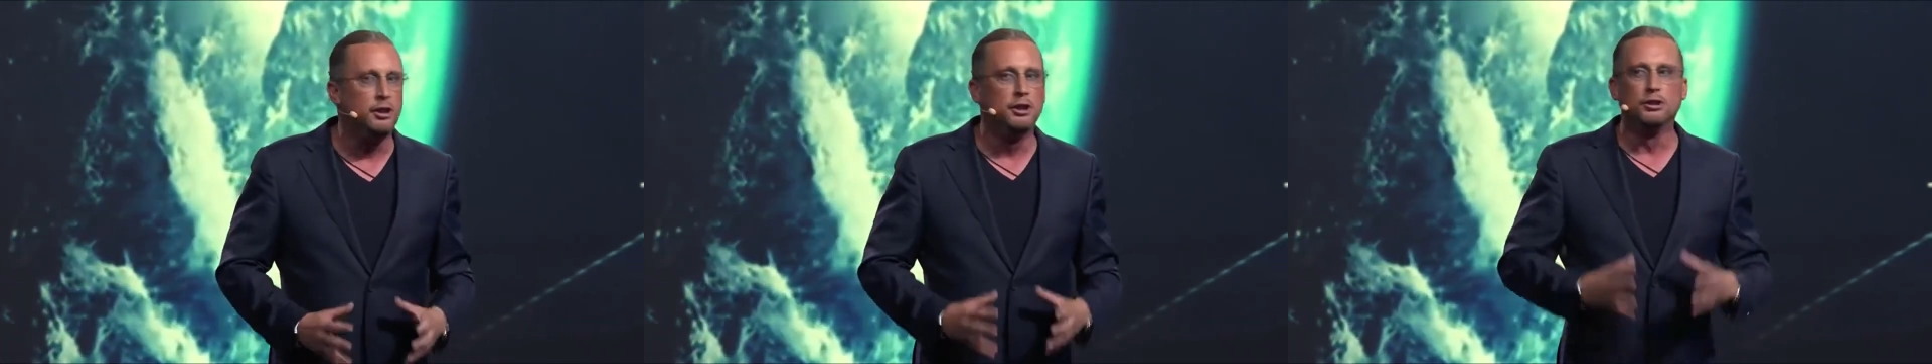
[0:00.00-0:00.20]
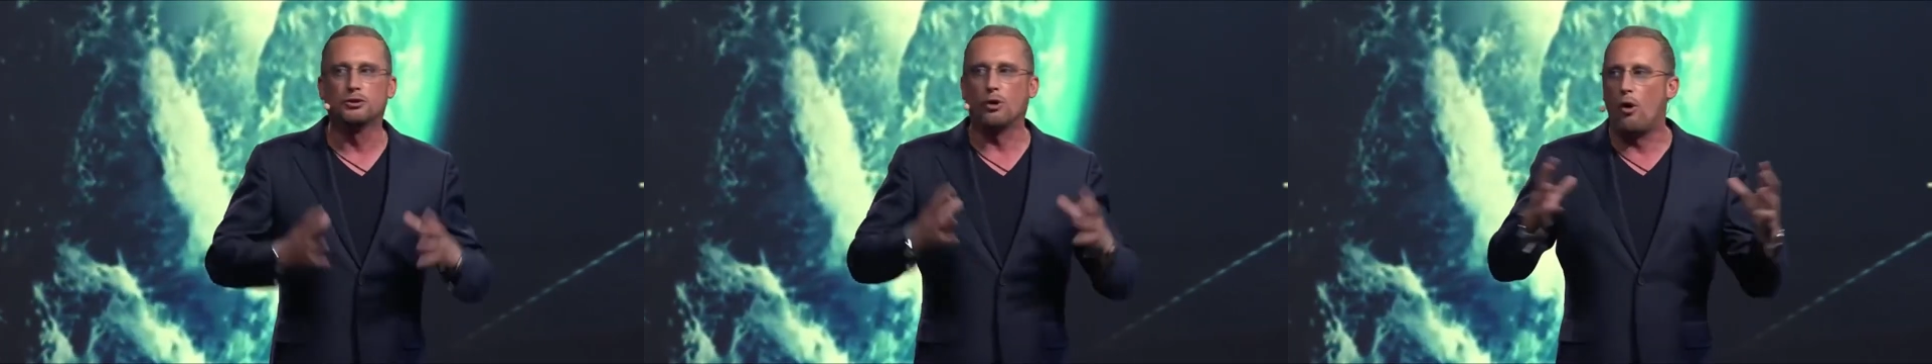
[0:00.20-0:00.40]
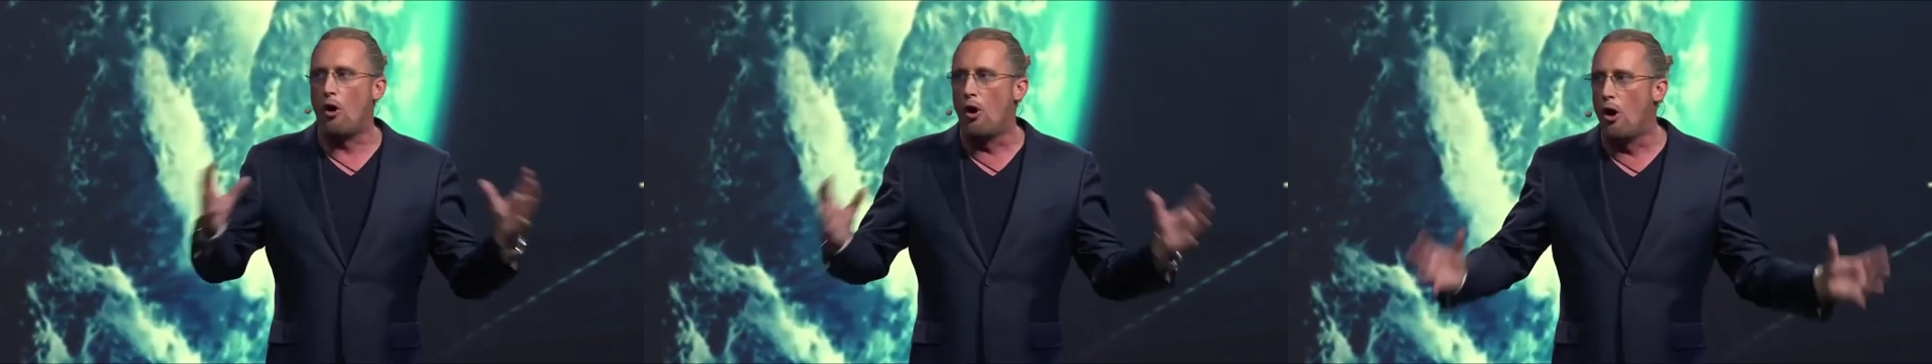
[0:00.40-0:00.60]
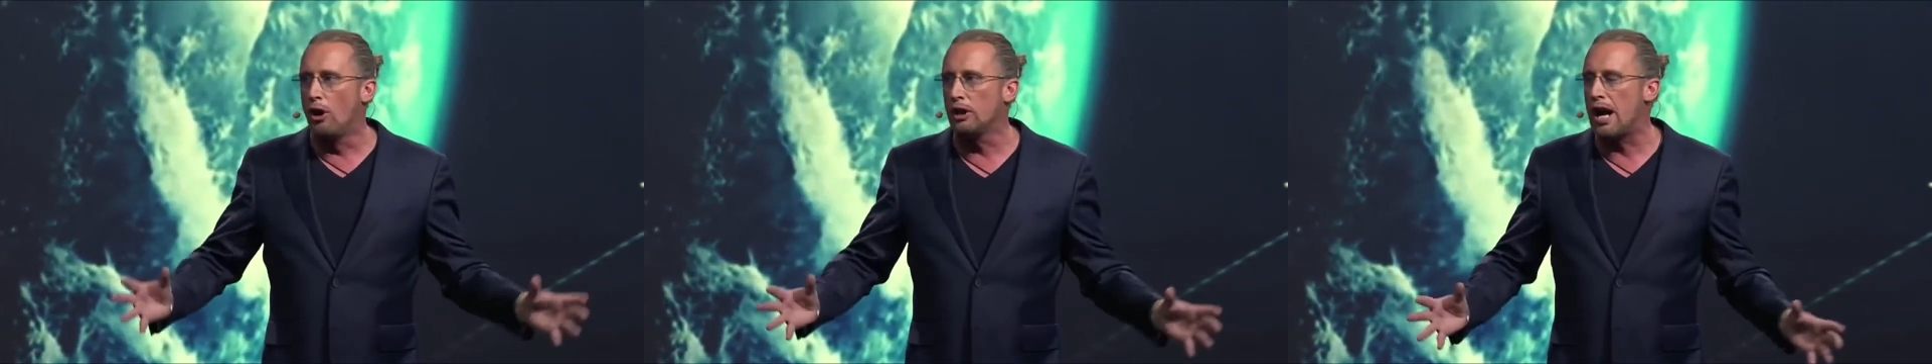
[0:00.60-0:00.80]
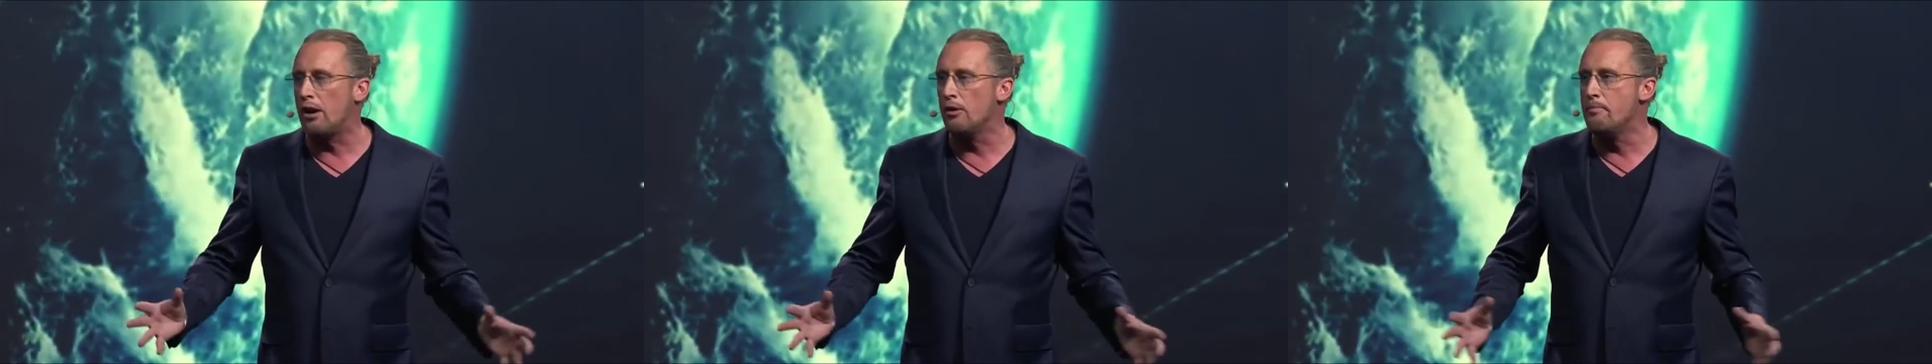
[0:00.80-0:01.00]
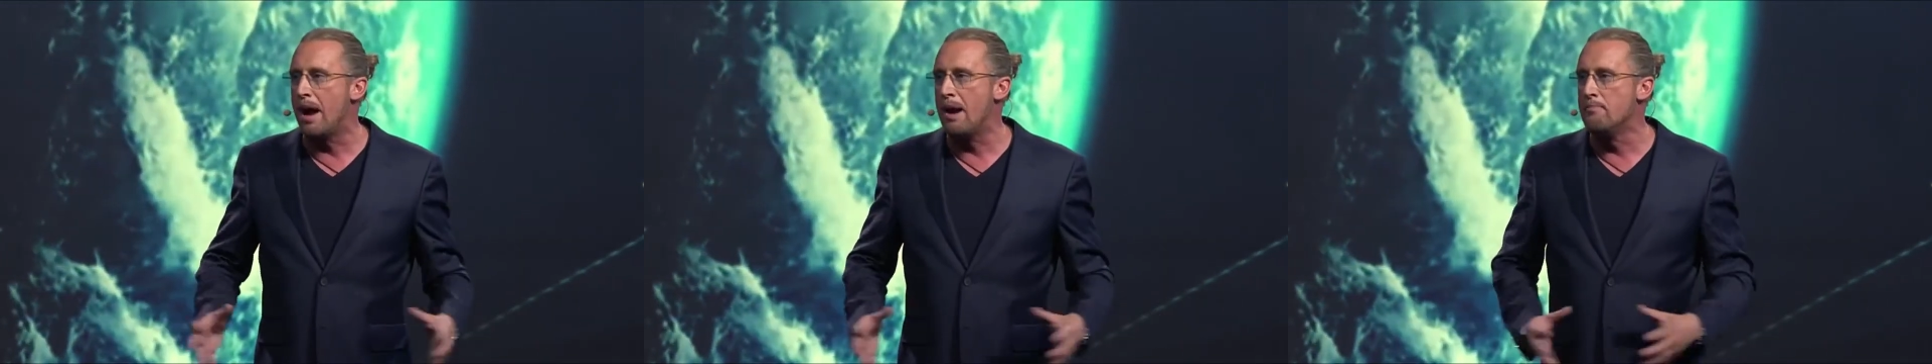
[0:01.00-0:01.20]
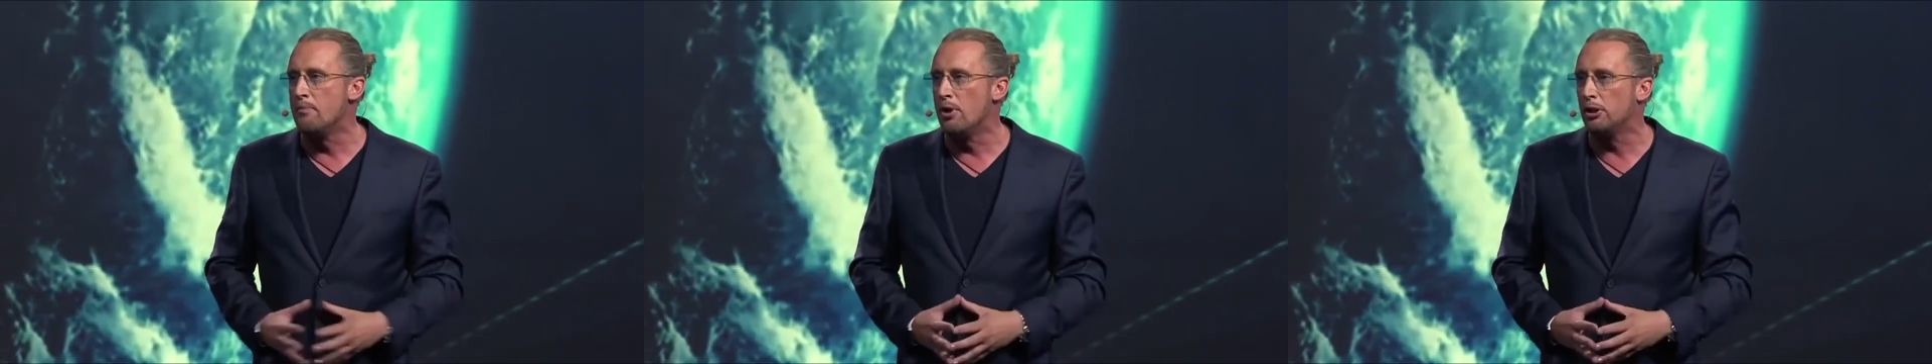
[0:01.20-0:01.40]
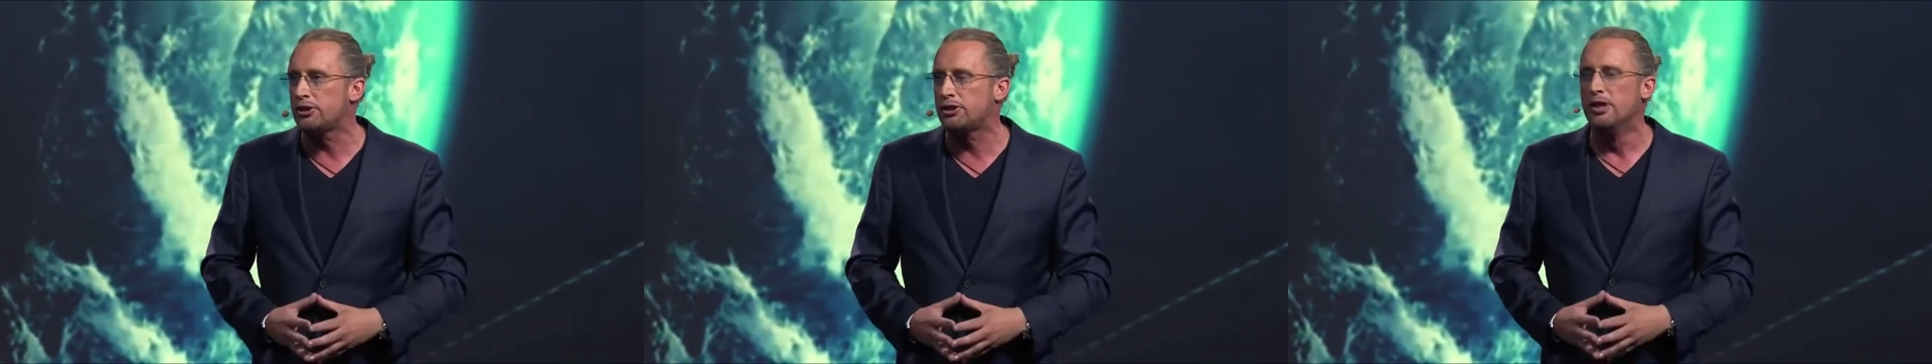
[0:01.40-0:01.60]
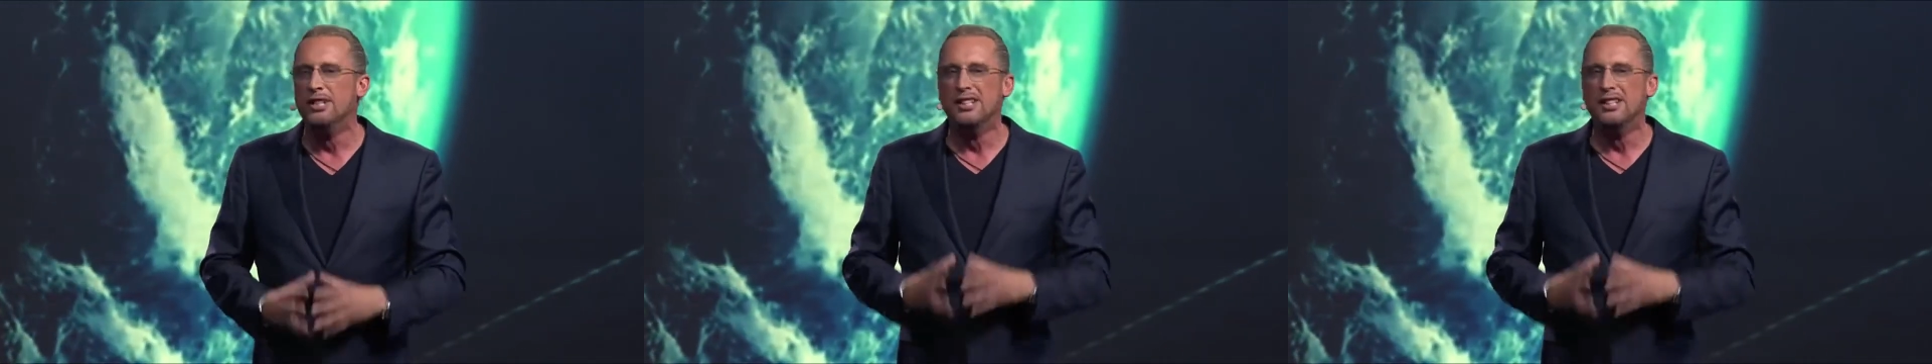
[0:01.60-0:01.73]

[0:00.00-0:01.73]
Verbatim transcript: to all our members